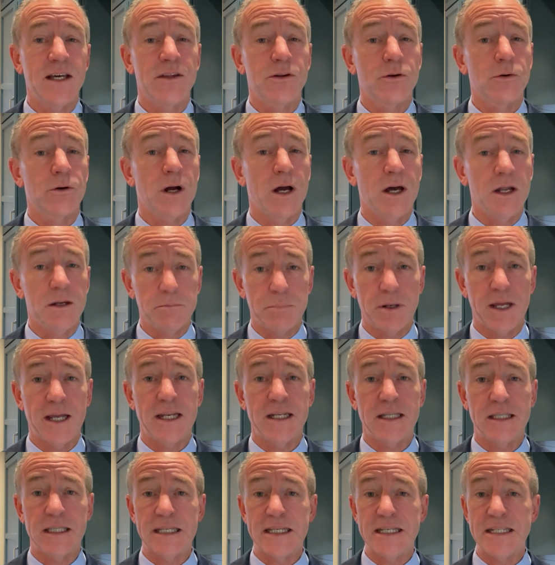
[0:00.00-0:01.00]
other
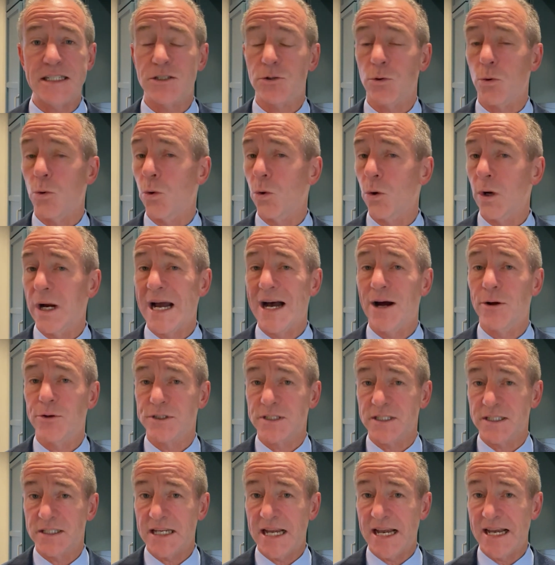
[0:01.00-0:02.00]
unpaid liens or
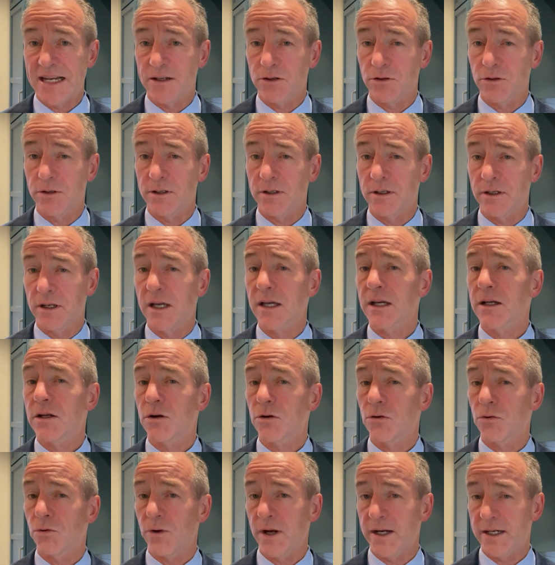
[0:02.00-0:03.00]
outstanding
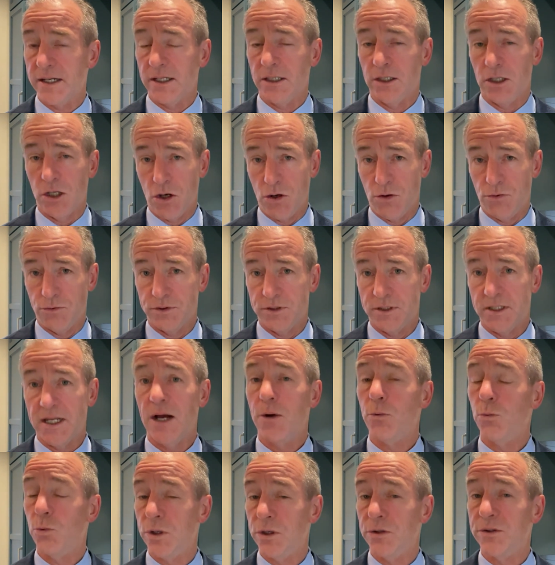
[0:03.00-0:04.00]
credit loans
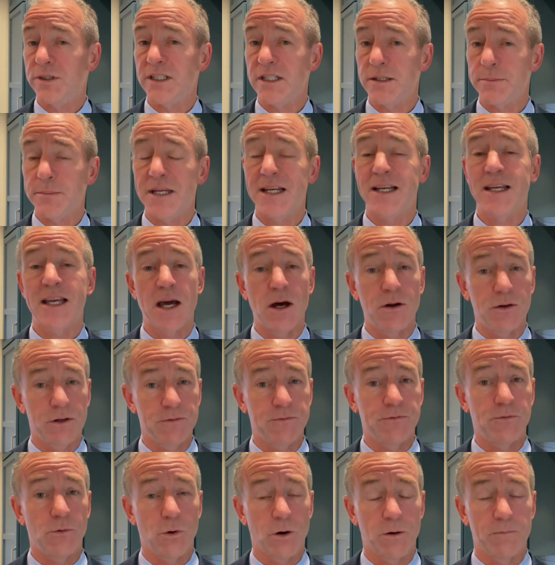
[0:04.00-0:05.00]
that will need to be
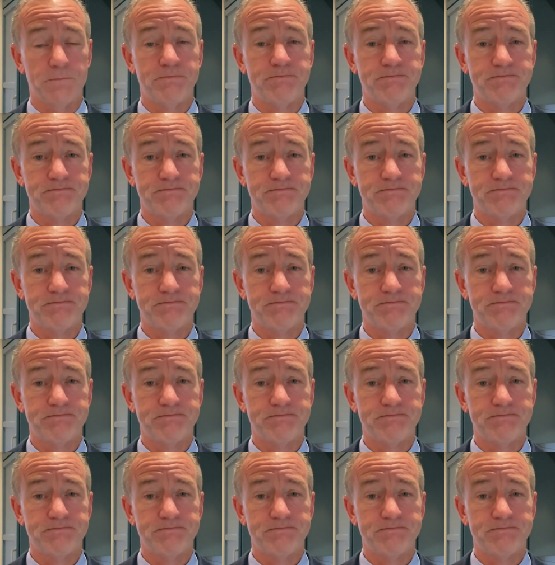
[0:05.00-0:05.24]
accounted for.